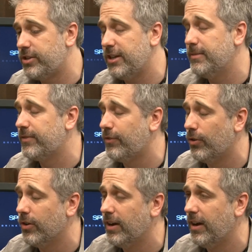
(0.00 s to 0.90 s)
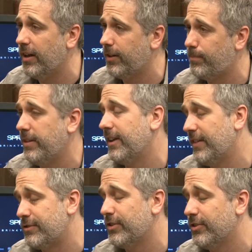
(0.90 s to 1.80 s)
achievement for playing
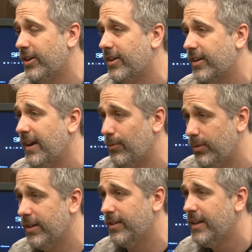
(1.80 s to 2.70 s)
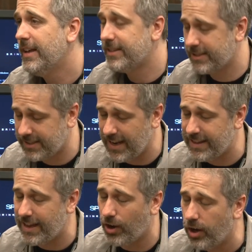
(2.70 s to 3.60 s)
fetch with your dog. I will state
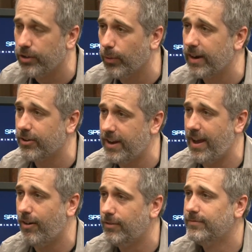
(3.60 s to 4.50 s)
that on the record now.